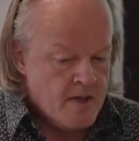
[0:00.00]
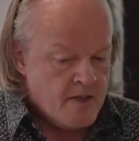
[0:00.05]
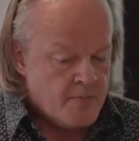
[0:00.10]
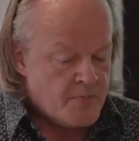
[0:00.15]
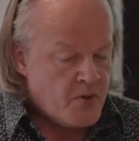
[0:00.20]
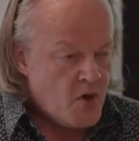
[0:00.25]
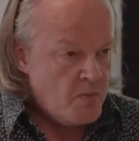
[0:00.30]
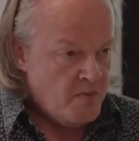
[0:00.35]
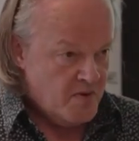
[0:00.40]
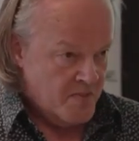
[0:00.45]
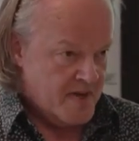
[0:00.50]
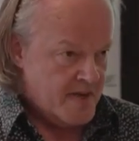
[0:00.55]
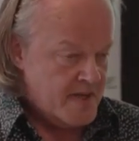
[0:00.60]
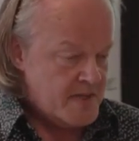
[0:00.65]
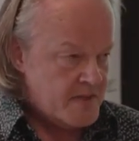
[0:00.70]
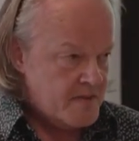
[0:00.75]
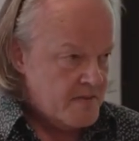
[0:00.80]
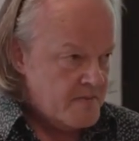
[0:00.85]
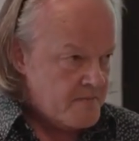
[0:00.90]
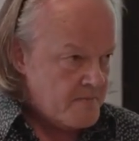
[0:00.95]
The problem
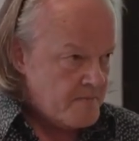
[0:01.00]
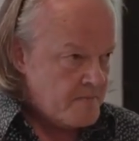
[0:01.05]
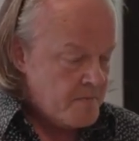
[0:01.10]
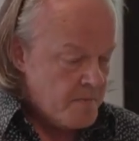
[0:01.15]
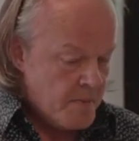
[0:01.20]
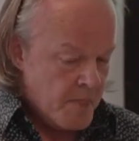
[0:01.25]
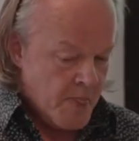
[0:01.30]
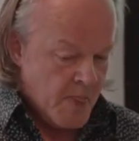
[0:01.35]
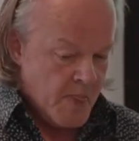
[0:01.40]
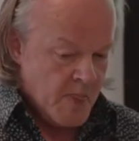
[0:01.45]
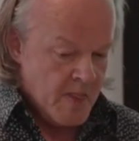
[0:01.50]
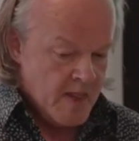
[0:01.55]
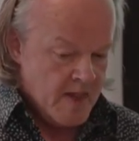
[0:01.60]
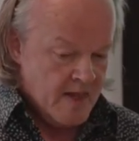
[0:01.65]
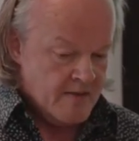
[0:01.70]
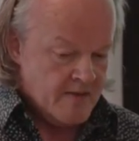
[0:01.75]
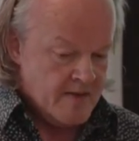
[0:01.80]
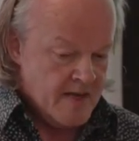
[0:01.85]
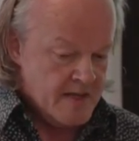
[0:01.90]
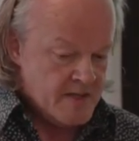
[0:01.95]
is,
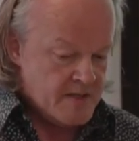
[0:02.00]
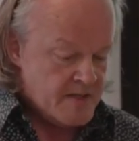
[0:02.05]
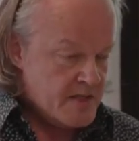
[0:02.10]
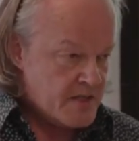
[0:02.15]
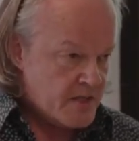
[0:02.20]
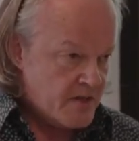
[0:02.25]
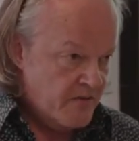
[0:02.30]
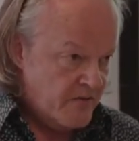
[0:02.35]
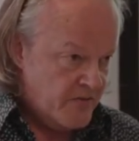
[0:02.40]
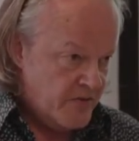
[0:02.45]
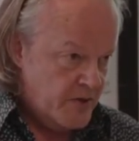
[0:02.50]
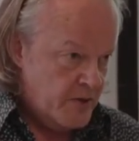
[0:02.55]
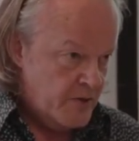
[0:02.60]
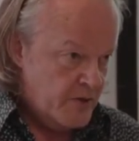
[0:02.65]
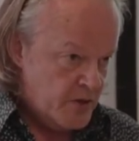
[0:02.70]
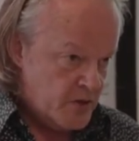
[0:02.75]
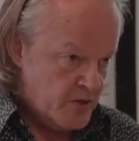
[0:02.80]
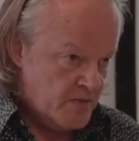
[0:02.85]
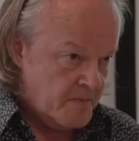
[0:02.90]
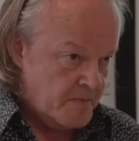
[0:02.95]
there's this
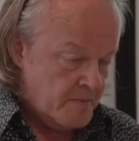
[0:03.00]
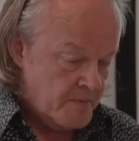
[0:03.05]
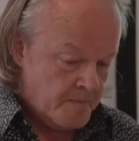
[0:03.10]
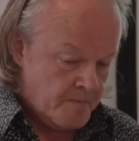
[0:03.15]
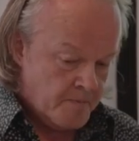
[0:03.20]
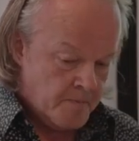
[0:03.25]
confusion.